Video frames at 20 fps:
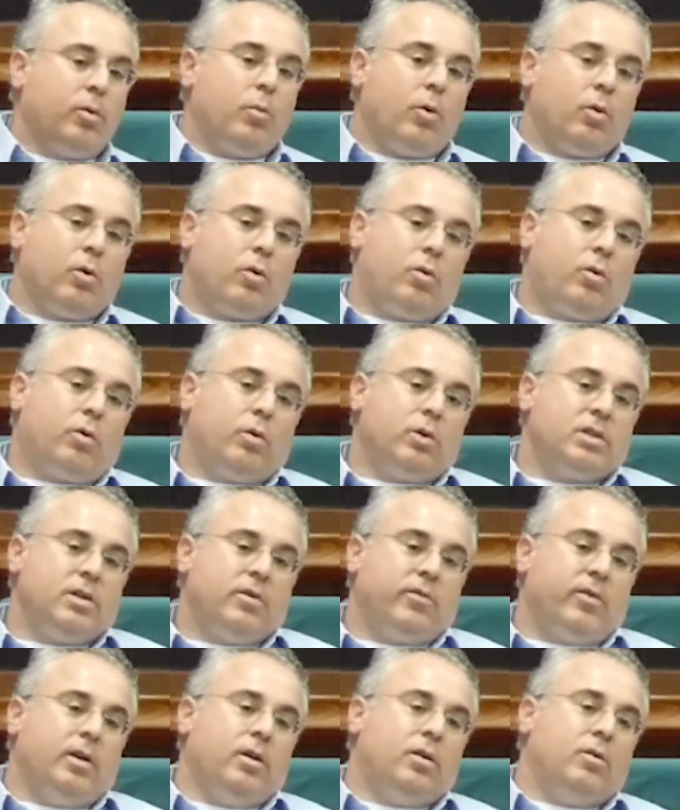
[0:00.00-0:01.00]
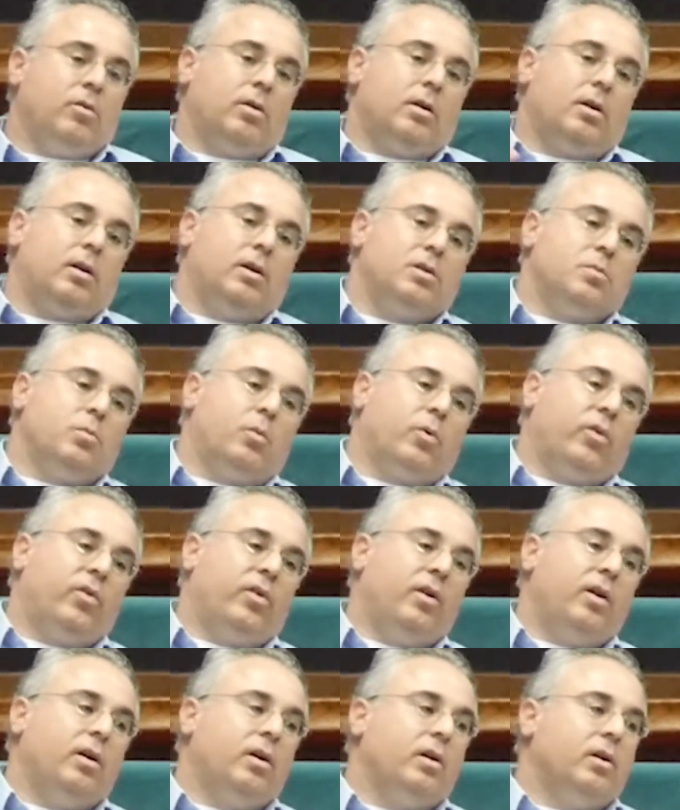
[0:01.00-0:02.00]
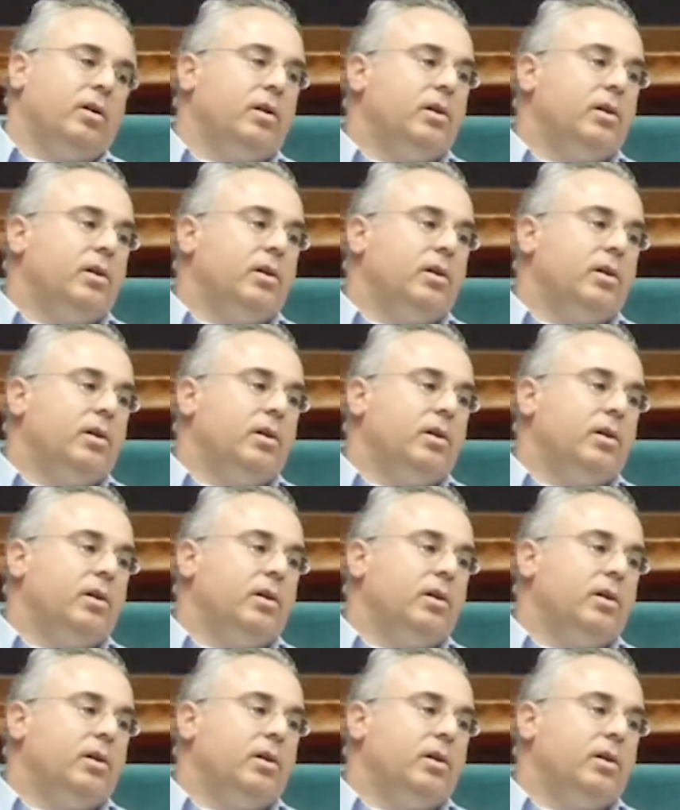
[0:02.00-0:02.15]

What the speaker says: more cores if I need to analyze more things.